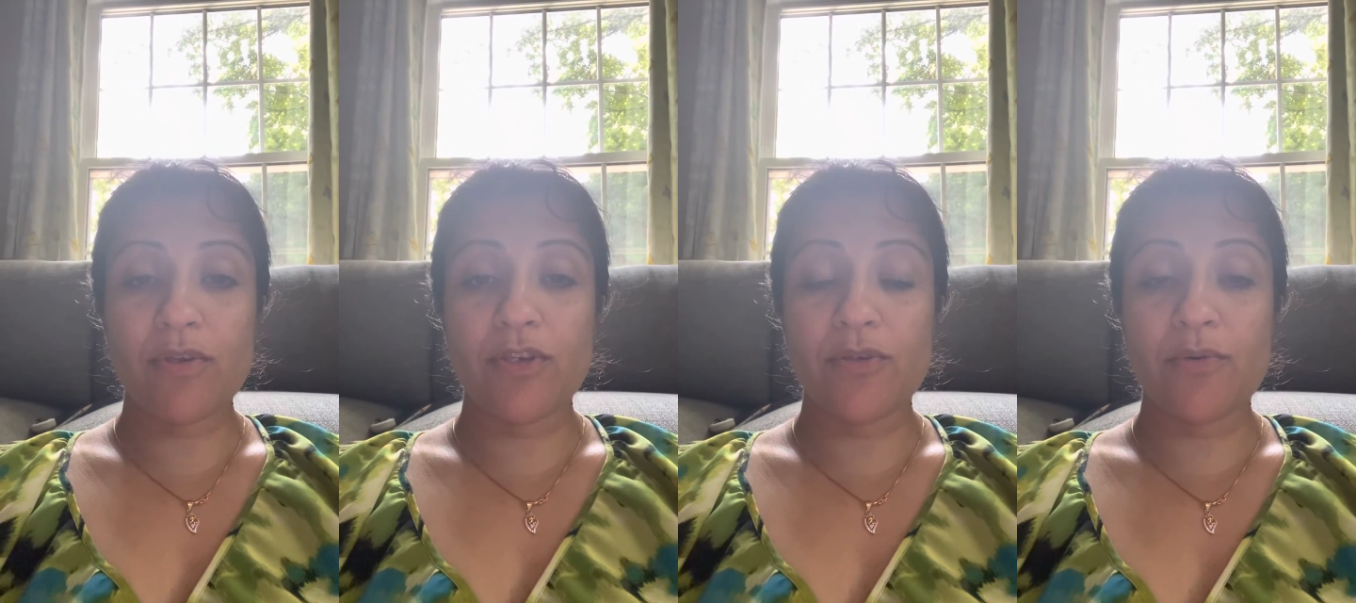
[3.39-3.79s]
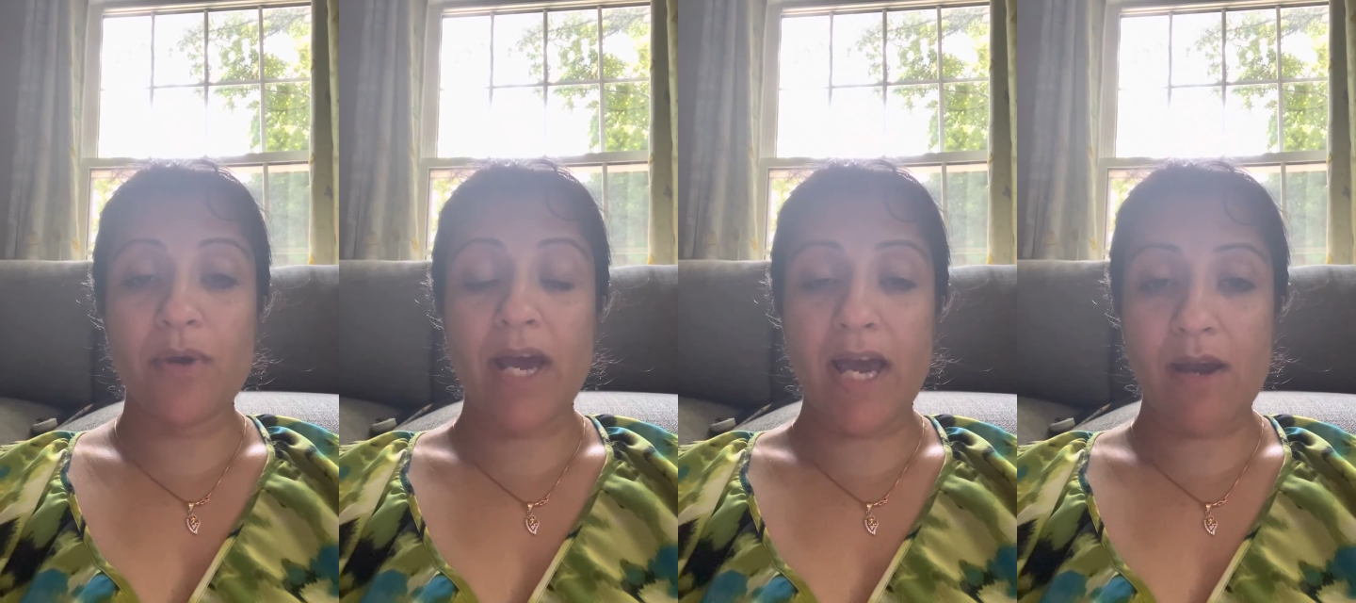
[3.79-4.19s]
you
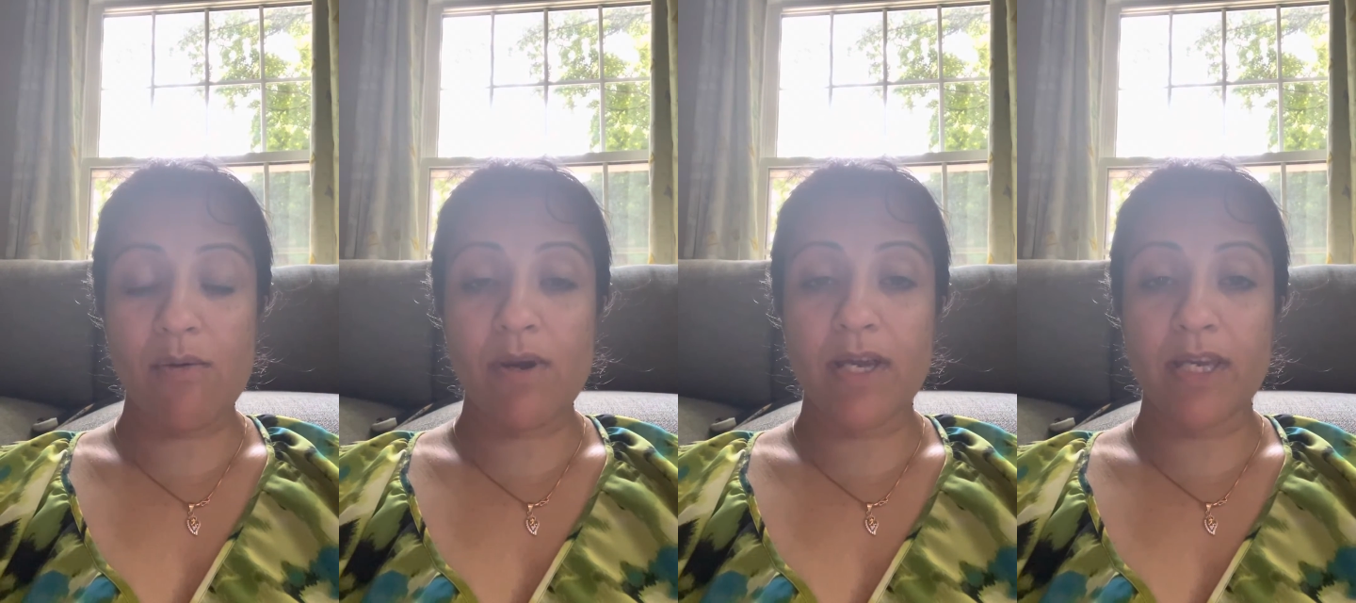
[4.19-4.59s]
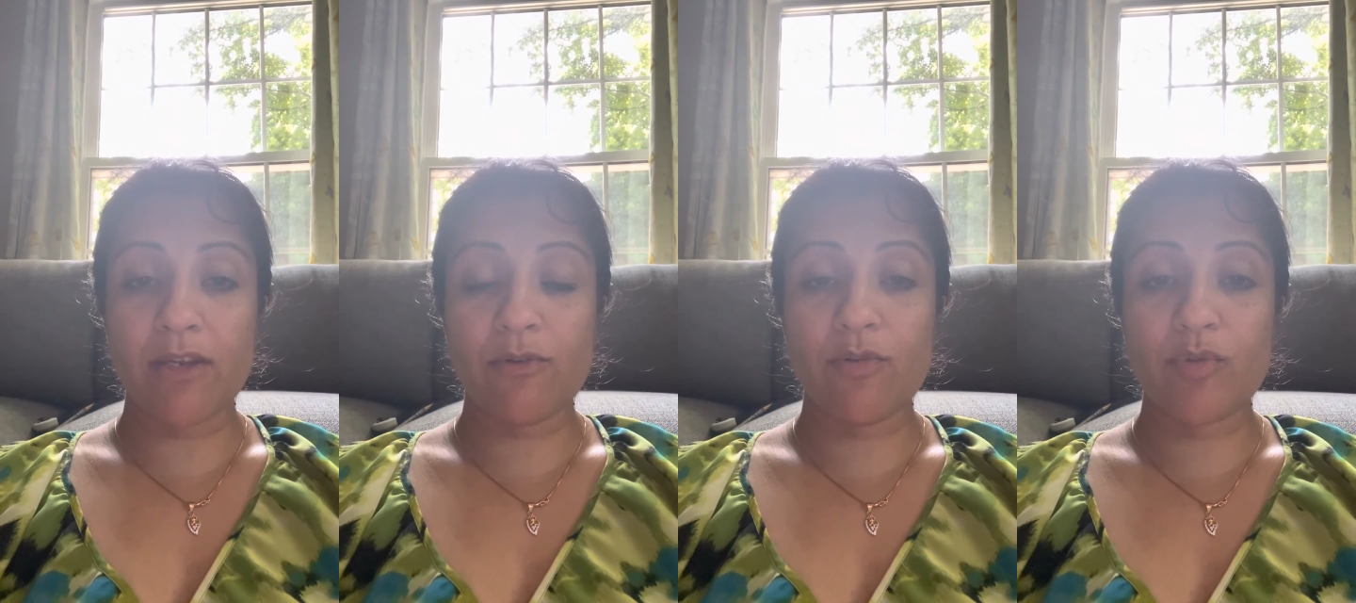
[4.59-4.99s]
how I
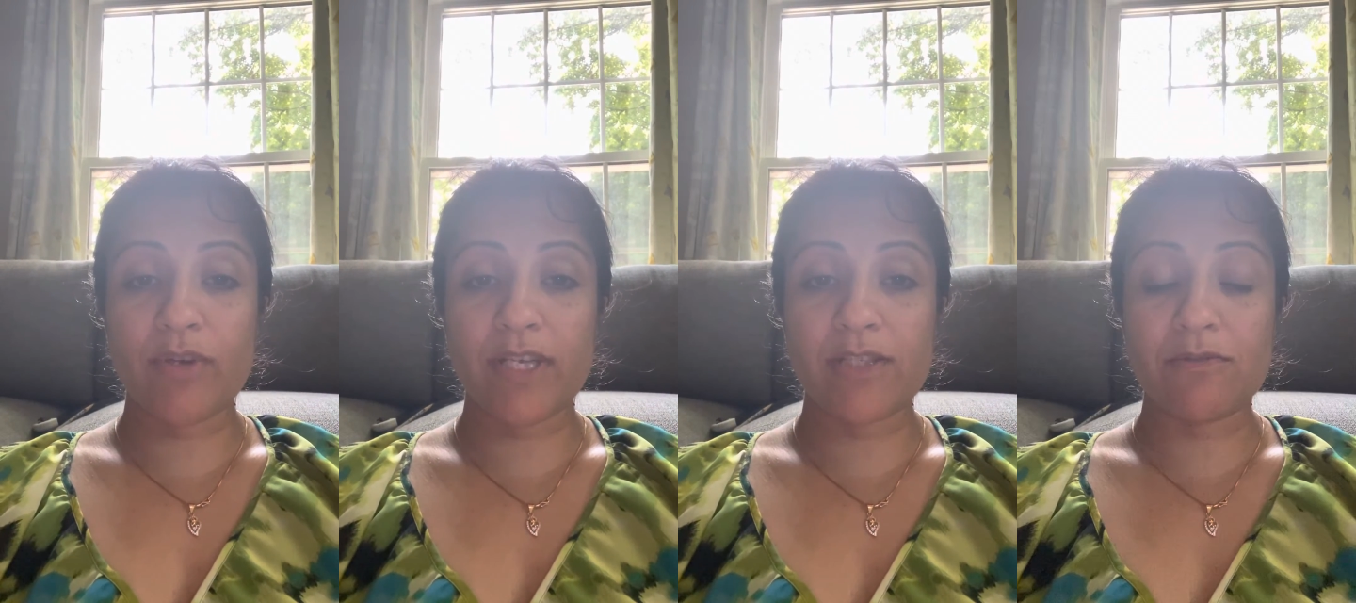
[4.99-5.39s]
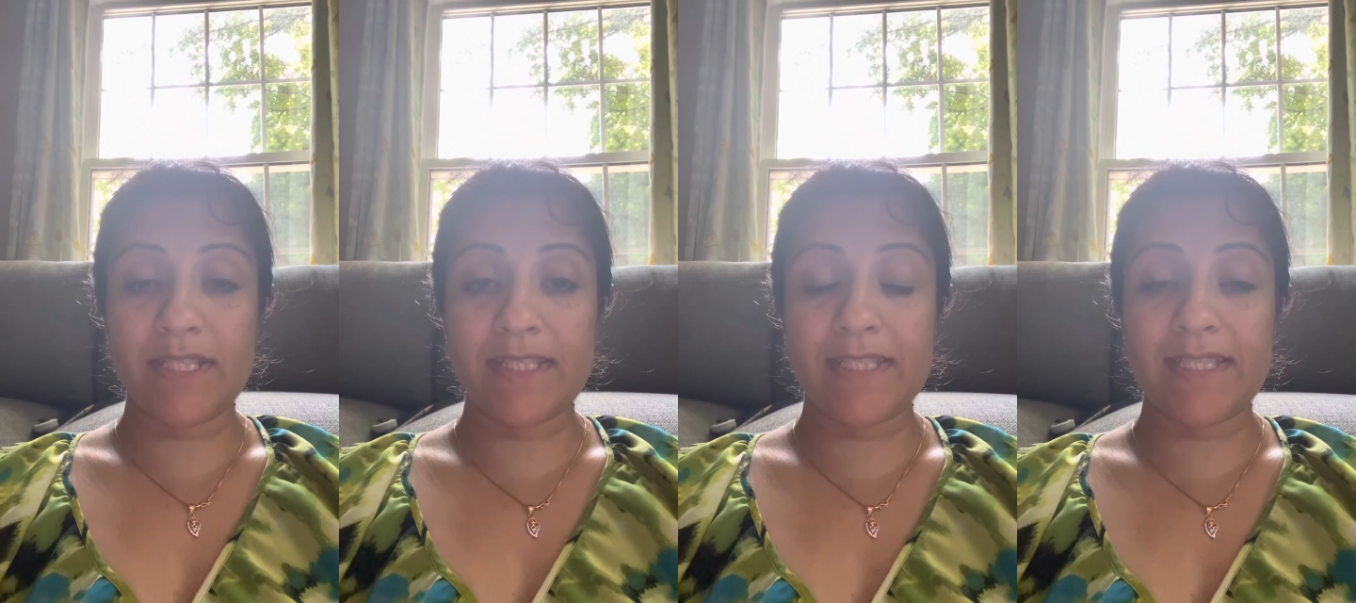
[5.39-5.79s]
incorporate
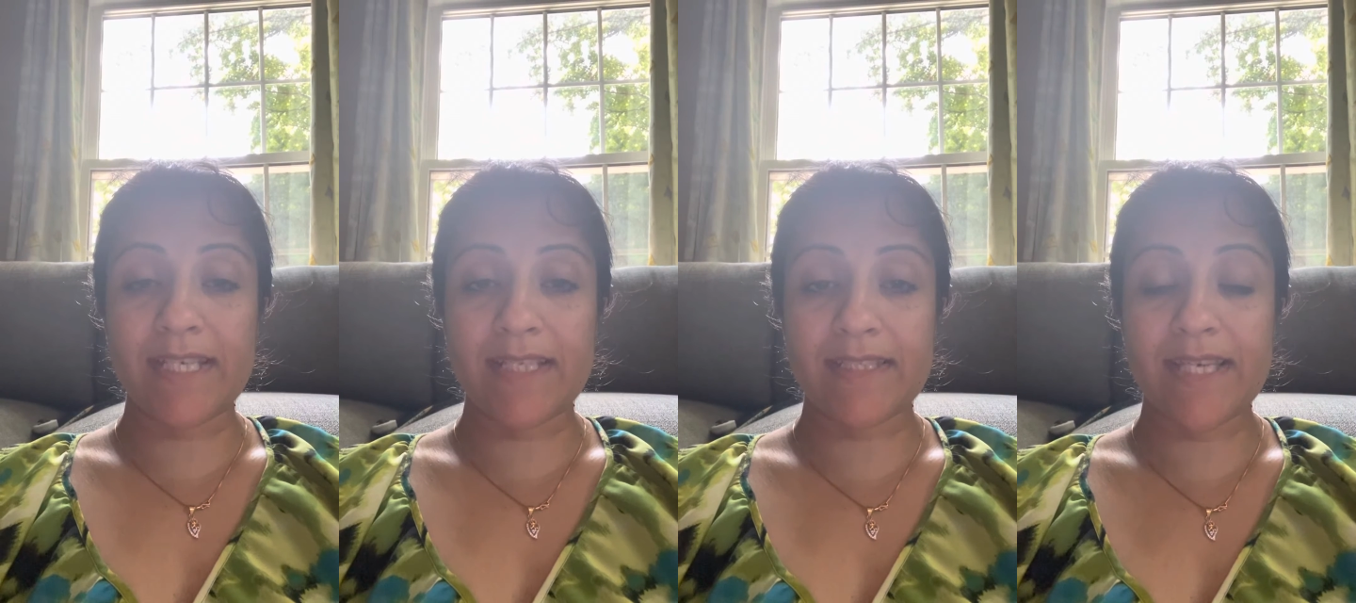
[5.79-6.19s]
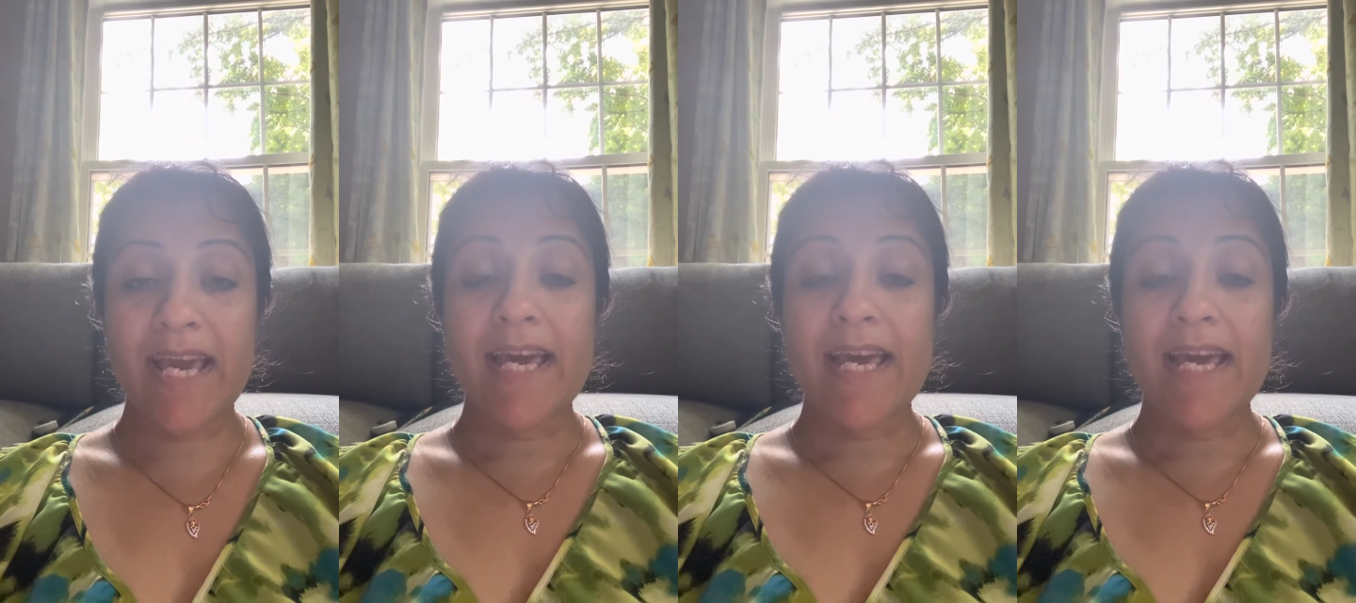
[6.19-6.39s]
Odissi dance